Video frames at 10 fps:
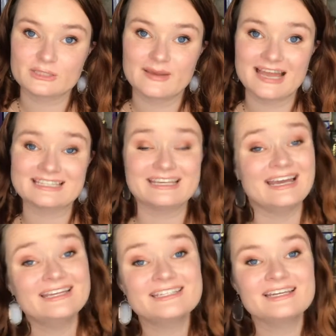by S.E.
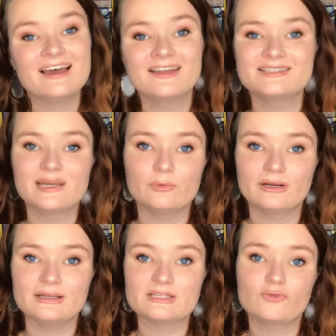Hinton. I ended up
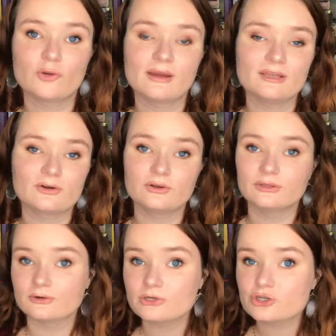rating this for my young adult
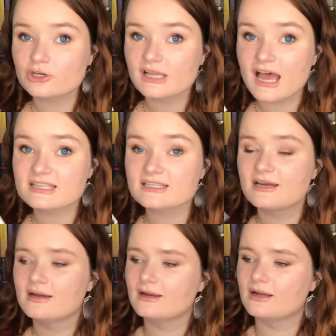literature class.
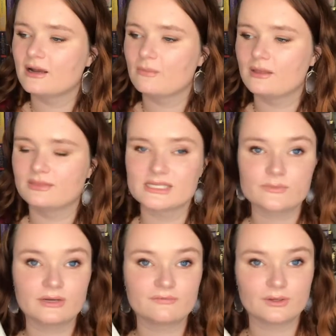Um, this
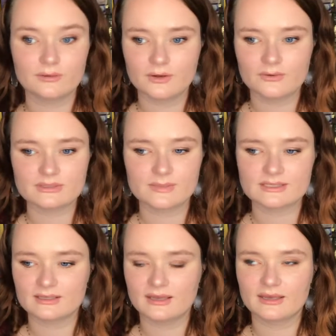one, if you don't know, is
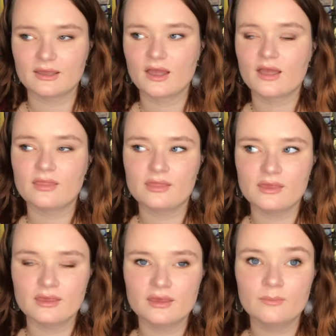basically like
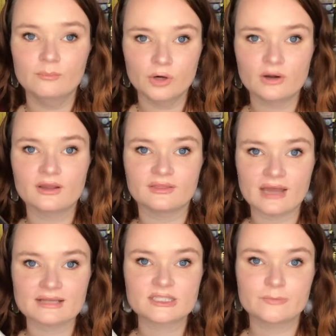the book
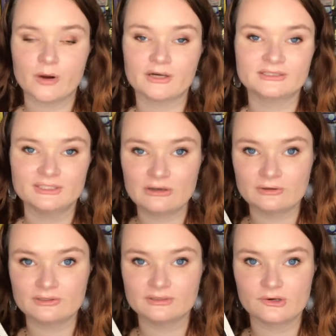that sparked young
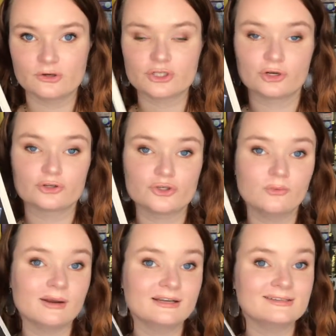adult literature to
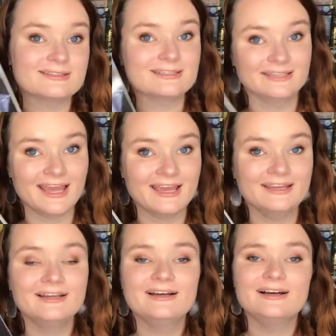what it is
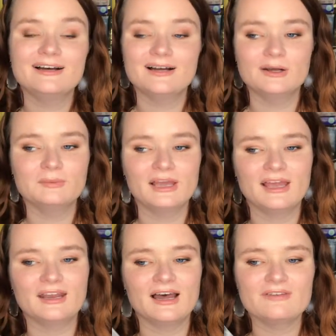today. Um,
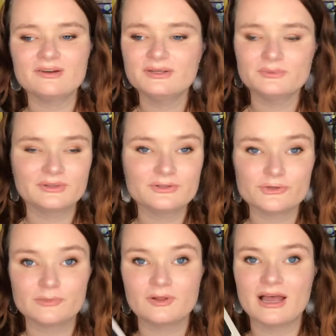and I found it really
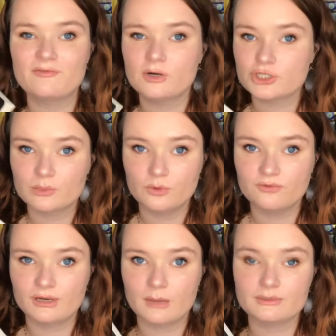enjoyable. I've watched the
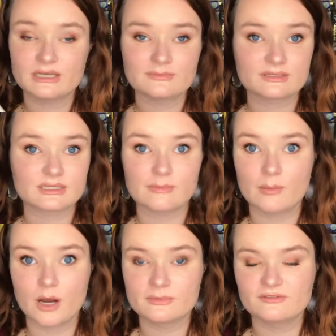movie a couple times because it's my
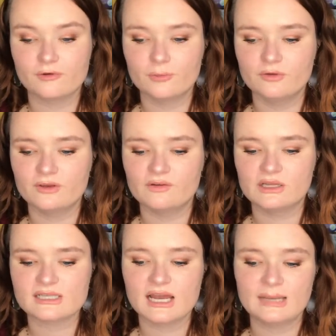mom's favorite movie of all
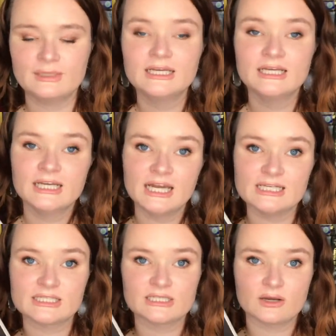time.
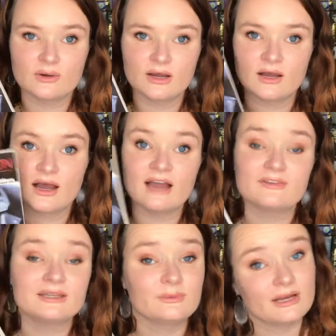And so uh, I
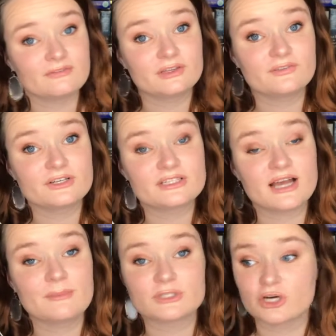finally read it for the first
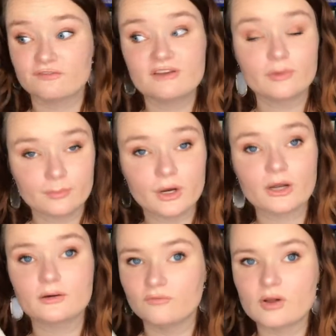time. It's her favorite
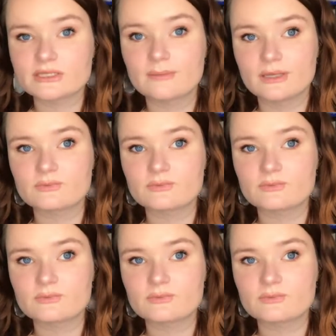book of all time as